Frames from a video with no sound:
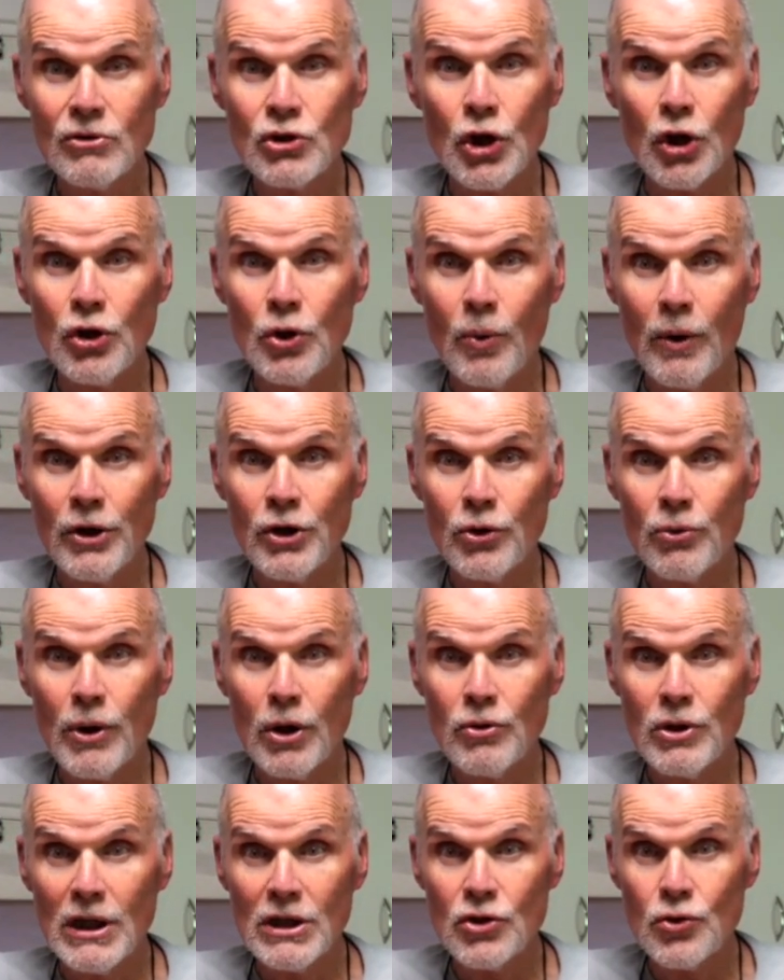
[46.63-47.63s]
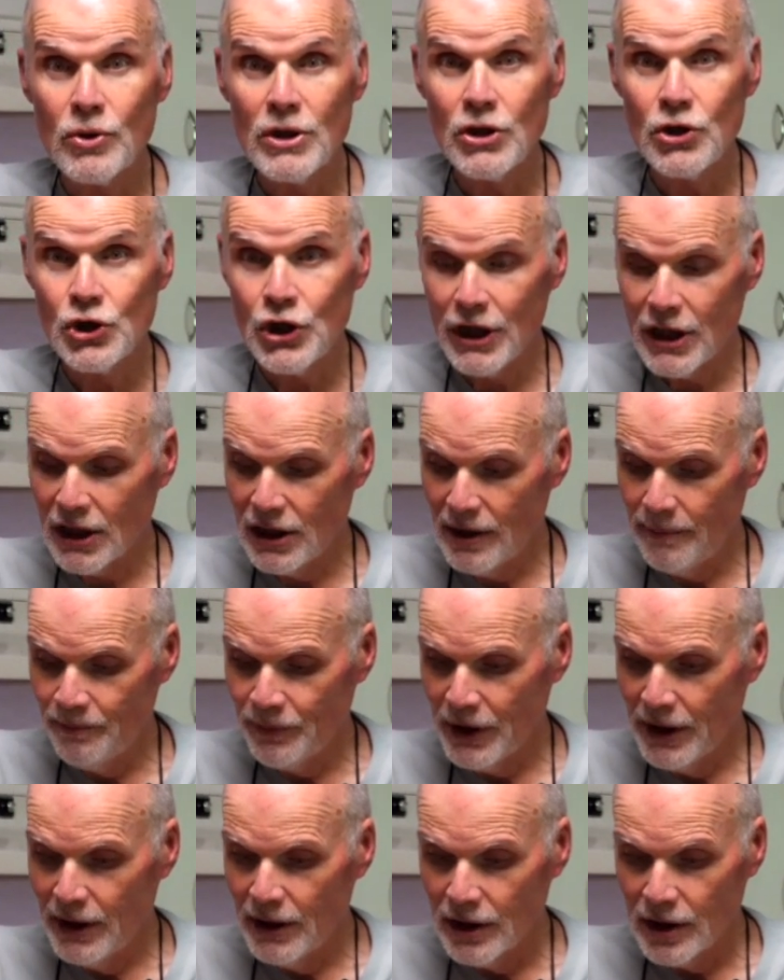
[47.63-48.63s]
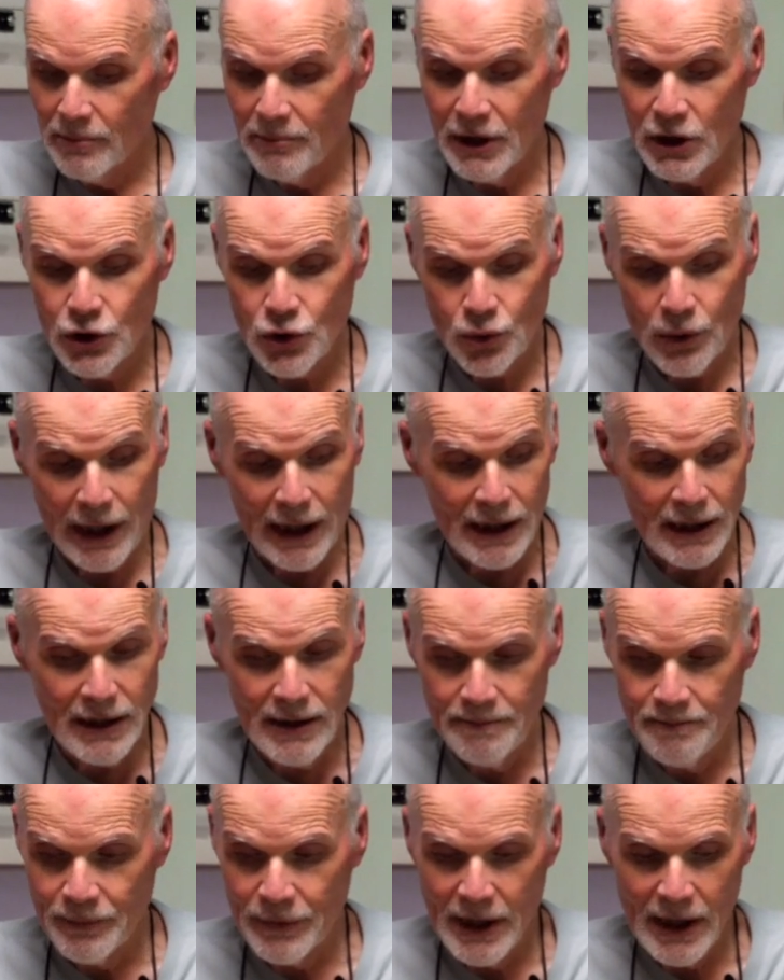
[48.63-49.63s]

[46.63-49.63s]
So you want your rotisserie chicken to be shredded.